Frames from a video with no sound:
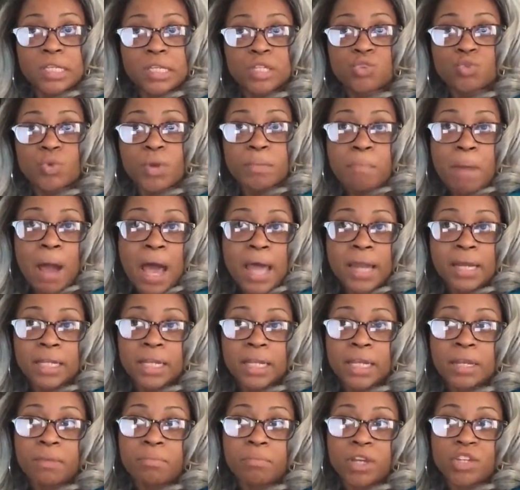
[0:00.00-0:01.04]
he's doing
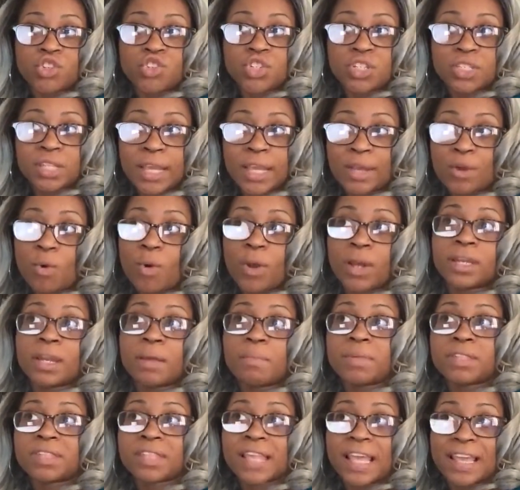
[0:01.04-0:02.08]
modeling, but she's like, all of
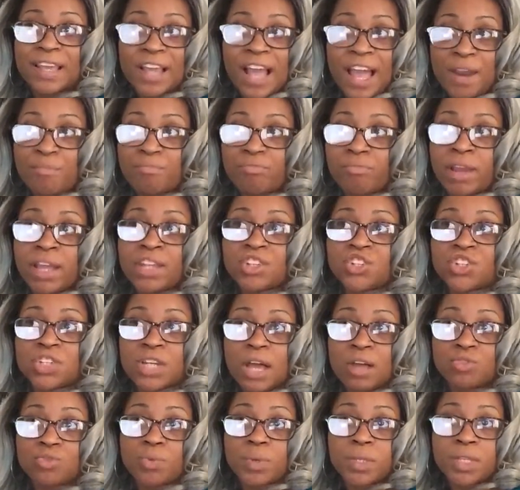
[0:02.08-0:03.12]
them is like kind of branching
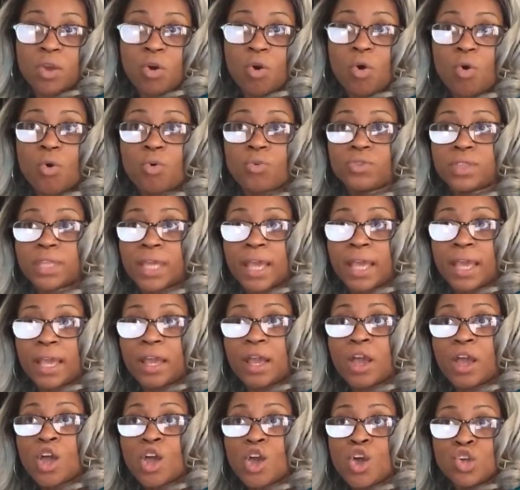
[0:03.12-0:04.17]
out, doing their own
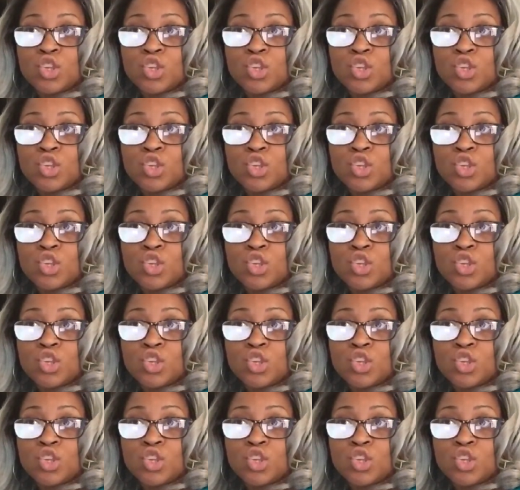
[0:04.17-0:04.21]
thing.